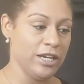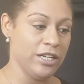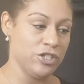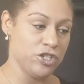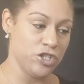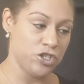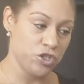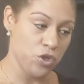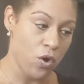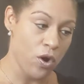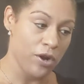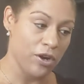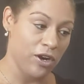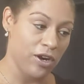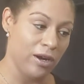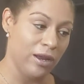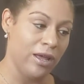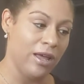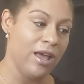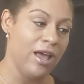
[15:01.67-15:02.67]
and
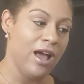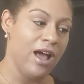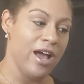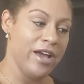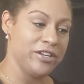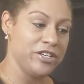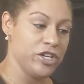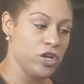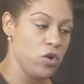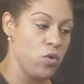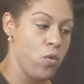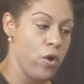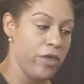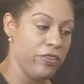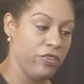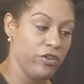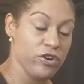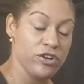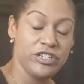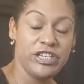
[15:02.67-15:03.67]
shorter until
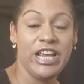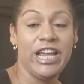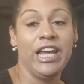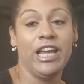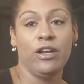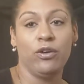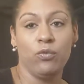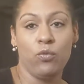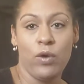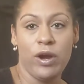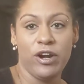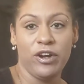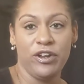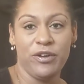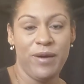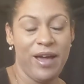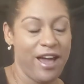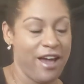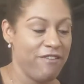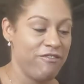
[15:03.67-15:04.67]
113, where
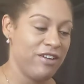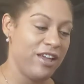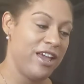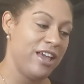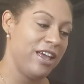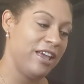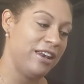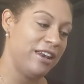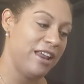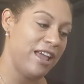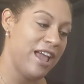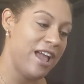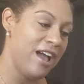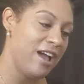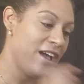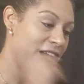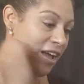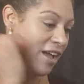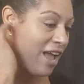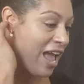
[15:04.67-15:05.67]
you have an
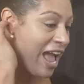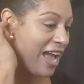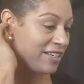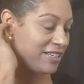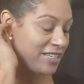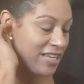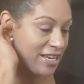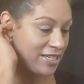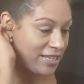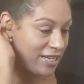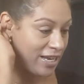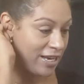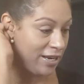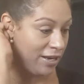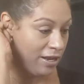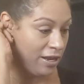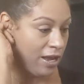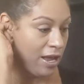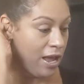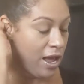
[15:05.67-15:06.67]
accented,
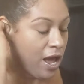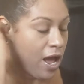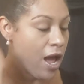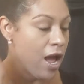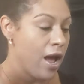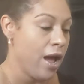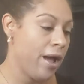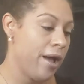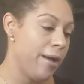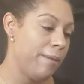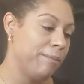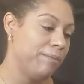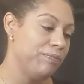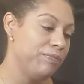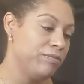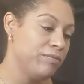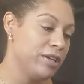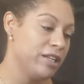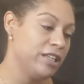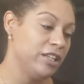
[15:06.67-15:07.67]
but
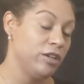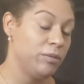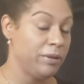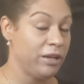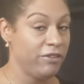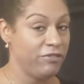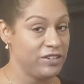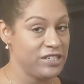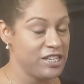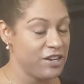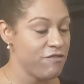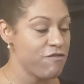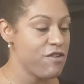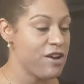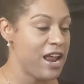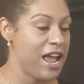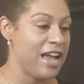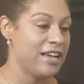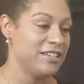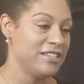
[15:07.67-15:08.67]
a little bit of a
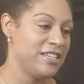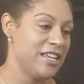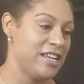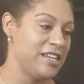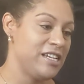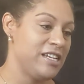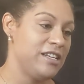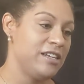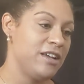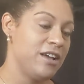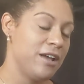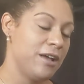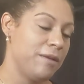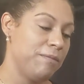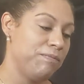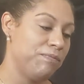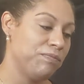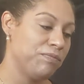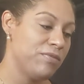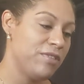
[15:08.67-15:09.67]
different accented
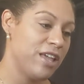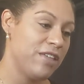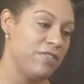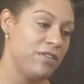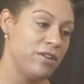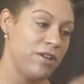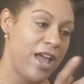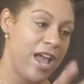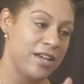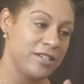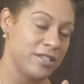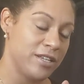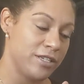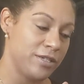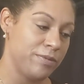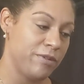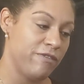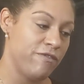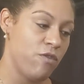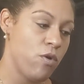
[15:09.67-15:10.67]
than the accents
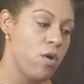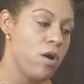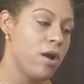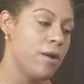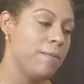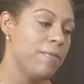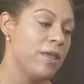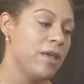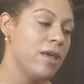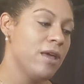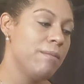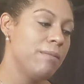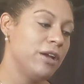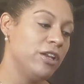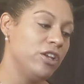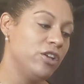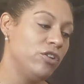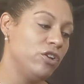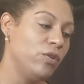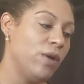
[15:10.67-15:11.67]
before.
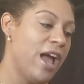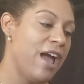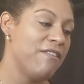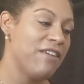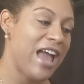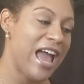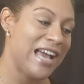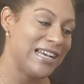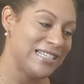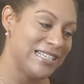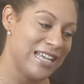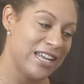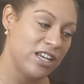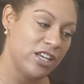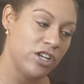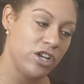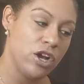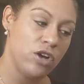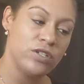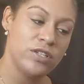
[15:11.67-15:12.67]
But you do have
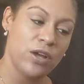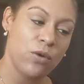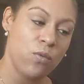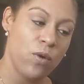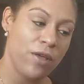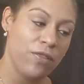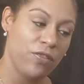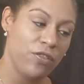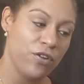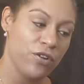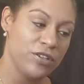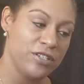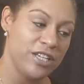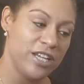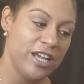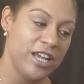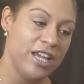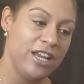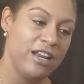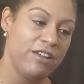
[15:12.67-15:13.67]
accented notes at
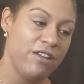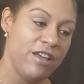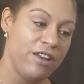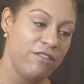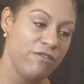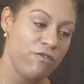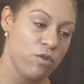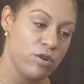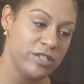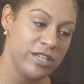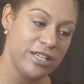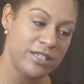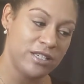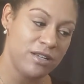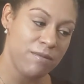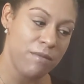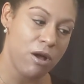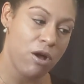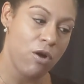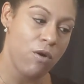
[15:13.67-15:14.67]
113 in
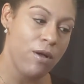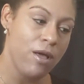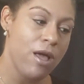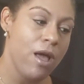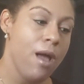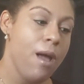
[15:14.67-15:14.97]
fortissimo.